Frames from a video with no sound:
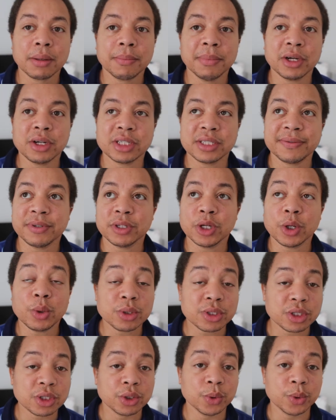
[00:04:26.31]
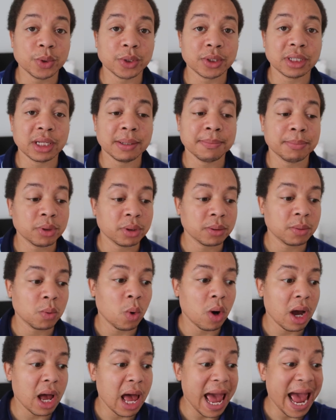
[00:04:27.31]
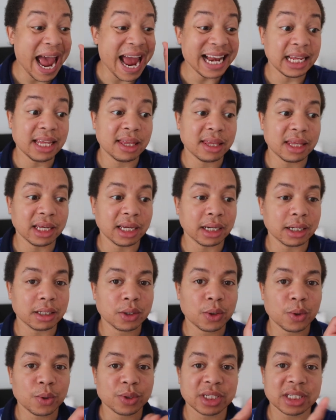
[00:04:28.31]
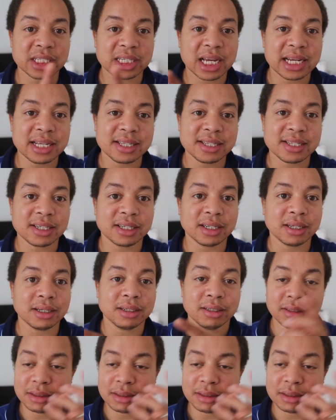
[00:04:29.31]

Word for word: because if you go onto google and put anything causes cancer